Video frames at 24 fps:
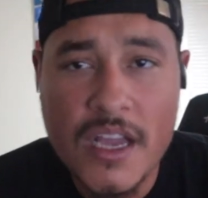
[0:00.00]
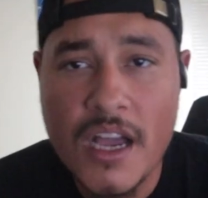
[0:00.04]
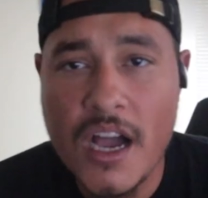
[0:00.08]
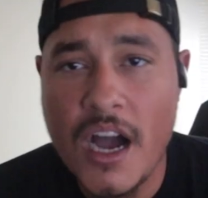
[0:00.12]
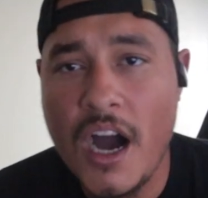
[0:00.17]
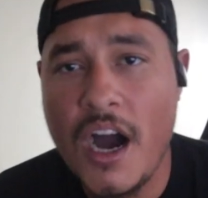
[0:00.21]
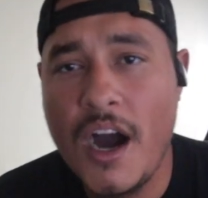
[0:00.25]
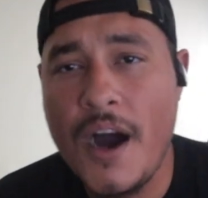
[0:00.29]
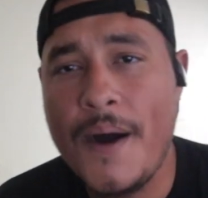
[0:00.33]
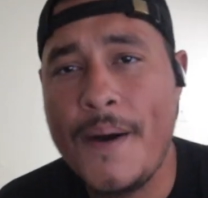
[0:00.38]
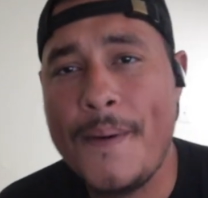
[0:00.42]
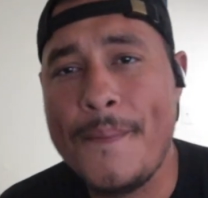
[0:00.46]

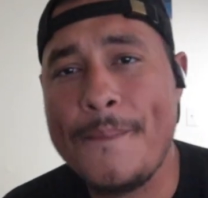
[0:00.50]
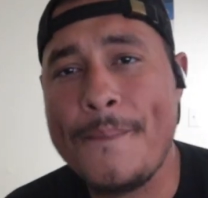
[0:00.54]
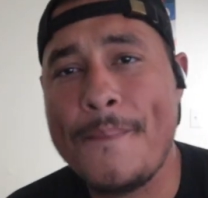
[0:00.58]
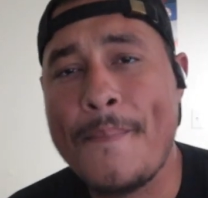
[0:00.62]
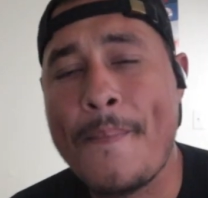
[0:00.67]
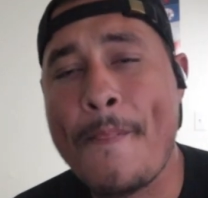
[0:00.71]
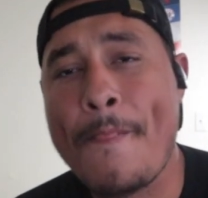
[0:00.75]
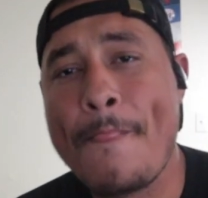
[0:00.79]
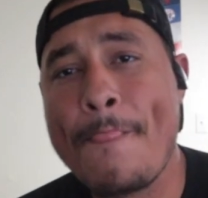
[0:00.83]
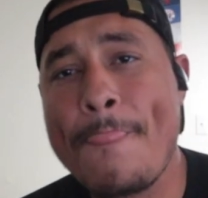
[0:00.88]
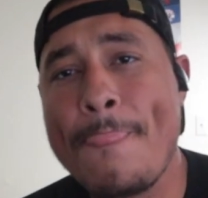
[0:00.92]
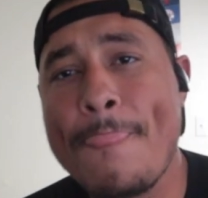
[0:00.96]
I
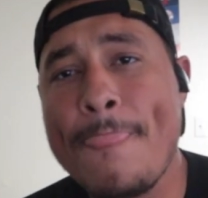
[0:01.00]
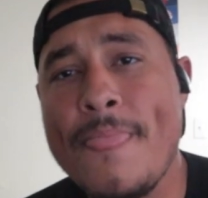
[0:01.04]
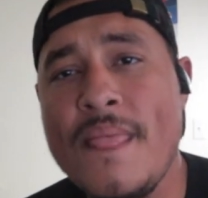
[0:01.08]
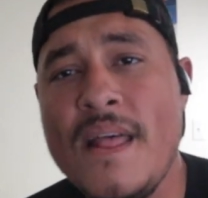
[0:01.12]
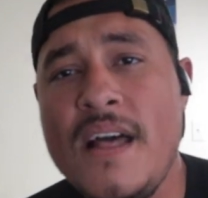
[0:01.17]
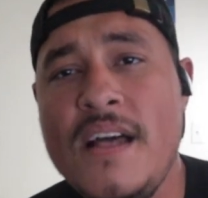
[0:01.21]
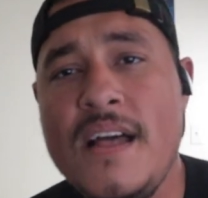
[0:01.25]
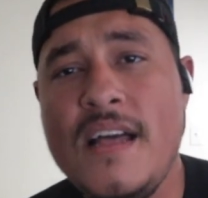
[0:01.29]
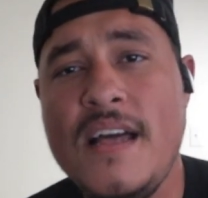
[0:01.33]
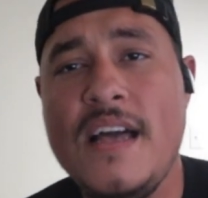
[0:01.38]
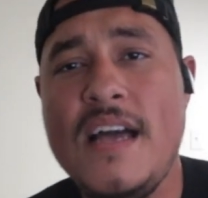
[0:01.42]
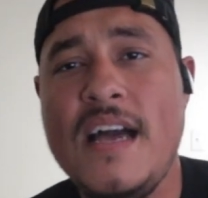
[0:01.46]

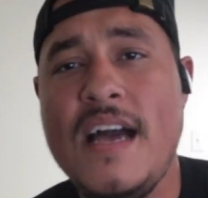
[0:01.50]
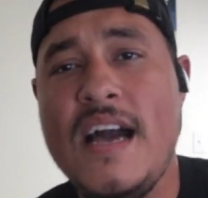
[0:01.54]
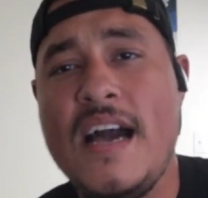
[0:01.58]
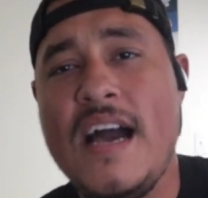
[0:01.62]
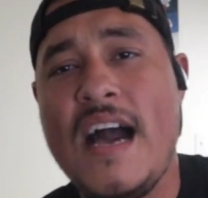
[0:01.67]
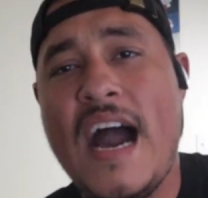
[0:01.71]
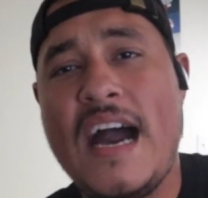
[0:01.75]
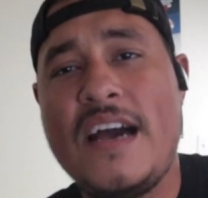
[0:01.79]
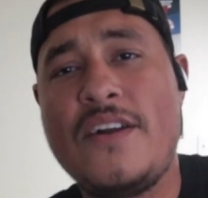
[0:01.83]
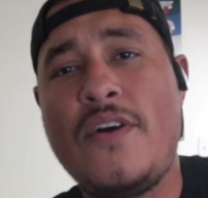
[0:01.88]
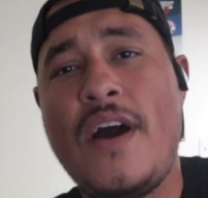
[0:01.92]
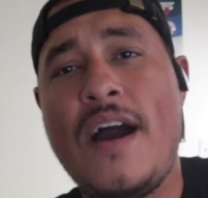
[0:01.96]

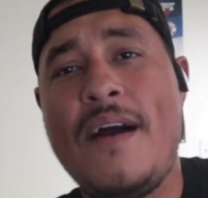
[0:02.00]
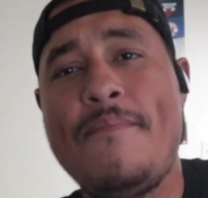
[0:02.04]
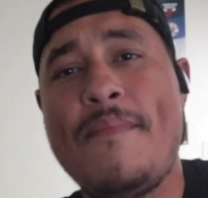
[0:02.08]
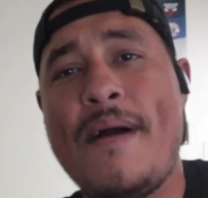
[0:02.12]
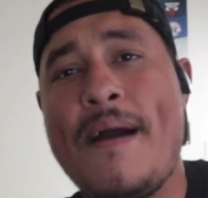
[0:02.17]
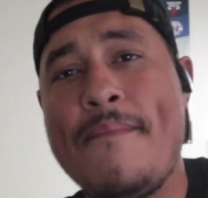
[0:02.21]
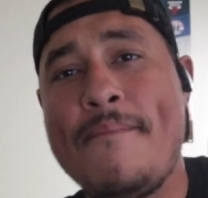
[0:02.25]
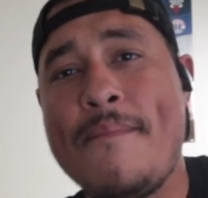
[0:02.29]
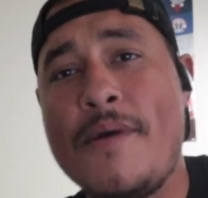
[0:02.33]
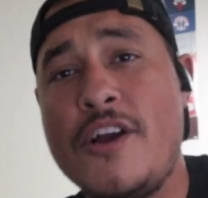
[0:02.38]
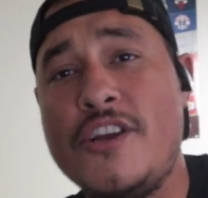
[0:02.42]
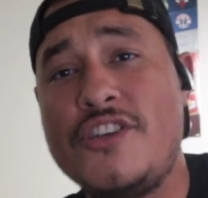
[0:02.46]
don't have
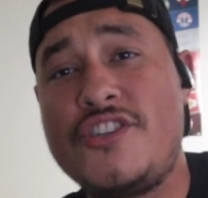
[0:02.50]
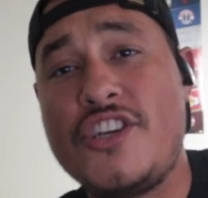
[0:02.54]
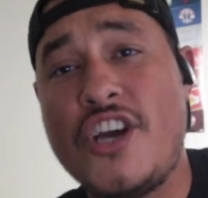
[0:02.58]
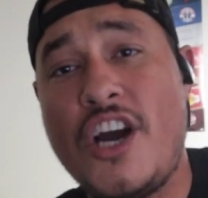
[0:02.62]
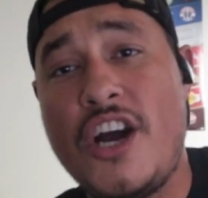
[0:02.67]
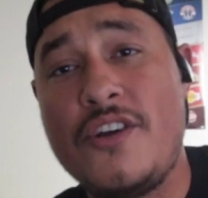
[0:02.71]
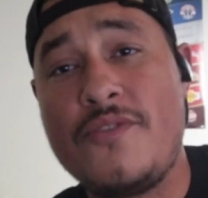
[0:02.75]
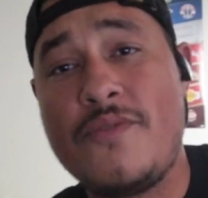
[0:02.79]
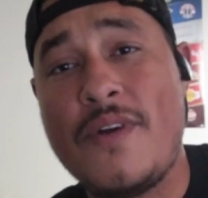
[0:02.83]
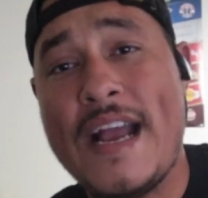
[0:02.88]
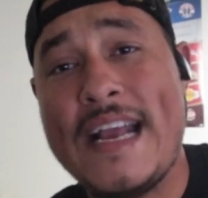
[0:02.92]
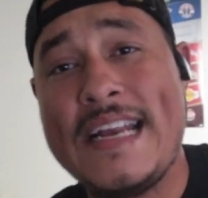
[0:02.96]
my merch
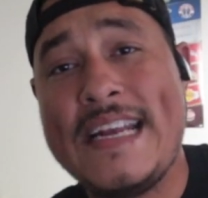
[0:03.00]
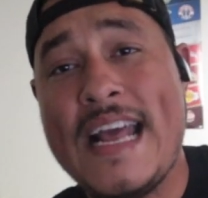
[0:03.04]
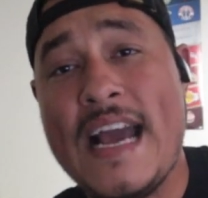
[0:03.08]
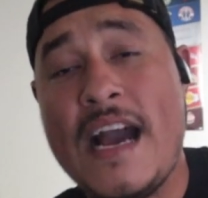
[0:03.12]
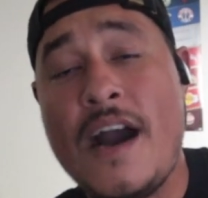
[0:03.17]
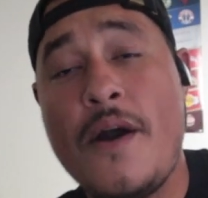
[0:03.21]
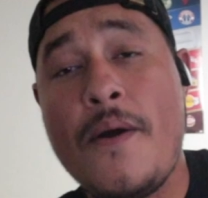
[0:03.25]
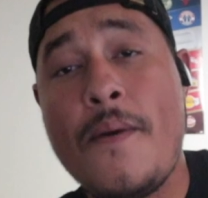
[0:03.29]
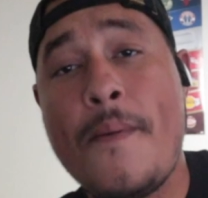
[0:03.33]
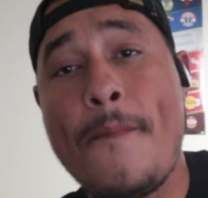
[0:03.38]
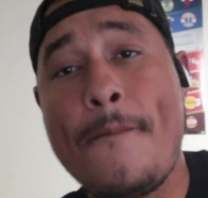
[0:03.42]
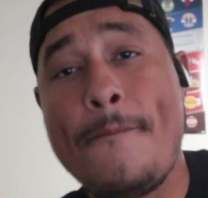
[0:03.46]
on right
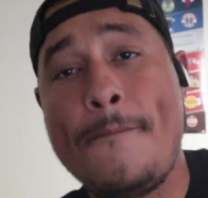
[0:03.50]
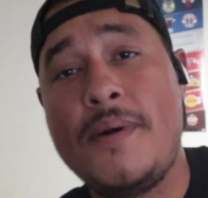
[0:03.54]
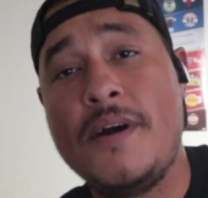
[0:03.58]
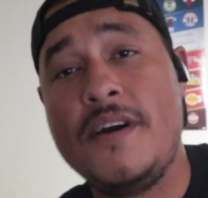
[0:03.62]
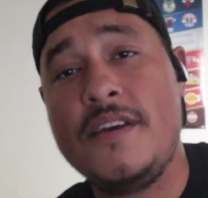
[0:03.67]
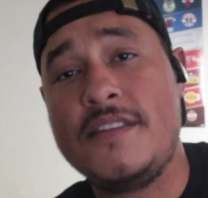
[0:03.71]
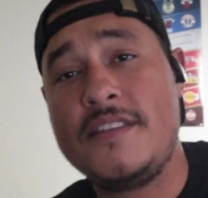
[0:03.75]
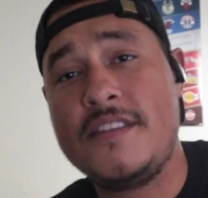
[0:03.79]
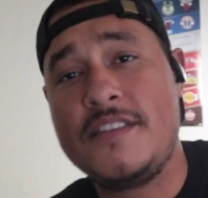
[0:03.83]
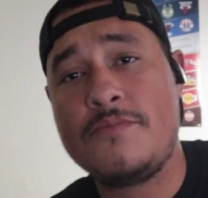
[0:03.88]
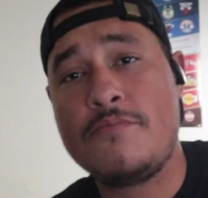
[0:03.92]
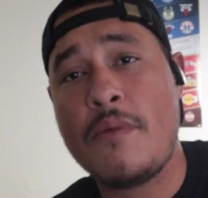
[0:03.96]
now,
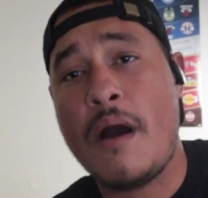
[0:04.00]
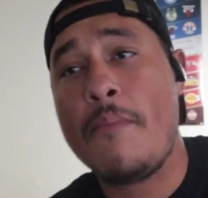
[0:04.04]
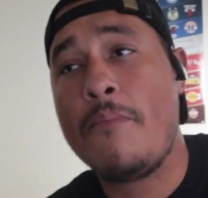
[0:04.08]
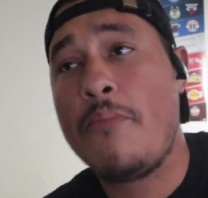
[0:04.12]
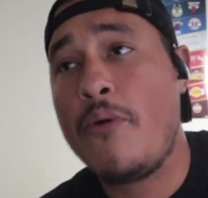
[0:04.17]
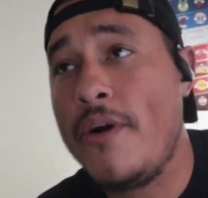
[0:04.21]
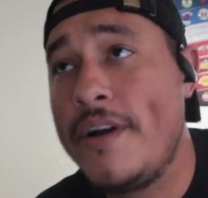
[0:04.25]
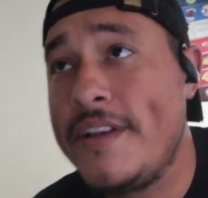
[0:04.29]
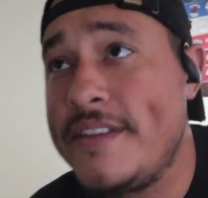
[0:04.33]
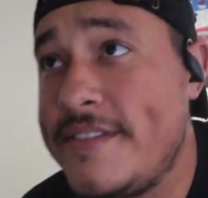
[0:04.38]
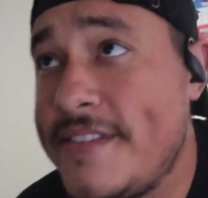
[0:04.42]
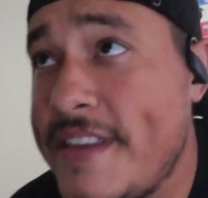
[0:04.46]
but this is my
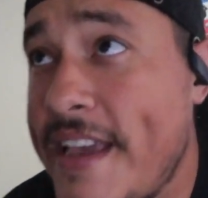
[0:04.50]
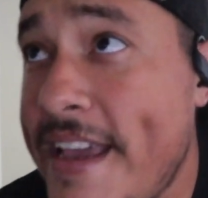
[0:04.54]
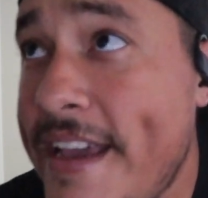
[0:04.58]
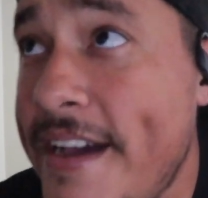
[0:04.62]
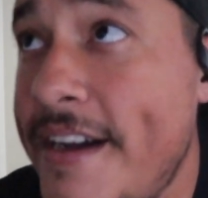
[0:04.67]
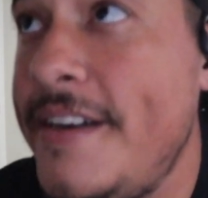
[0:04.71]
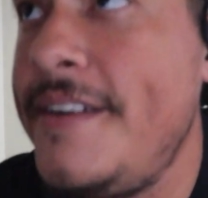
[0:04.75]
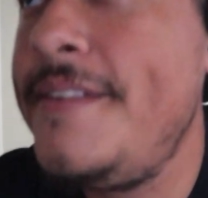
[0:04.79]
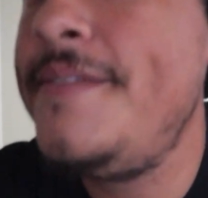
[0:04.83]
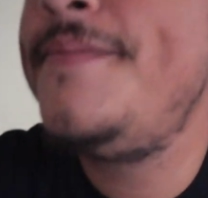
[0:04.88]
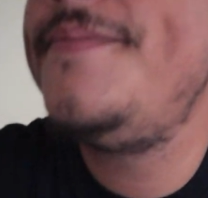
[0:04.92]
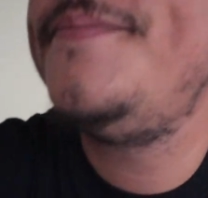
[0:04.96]
boy Zaya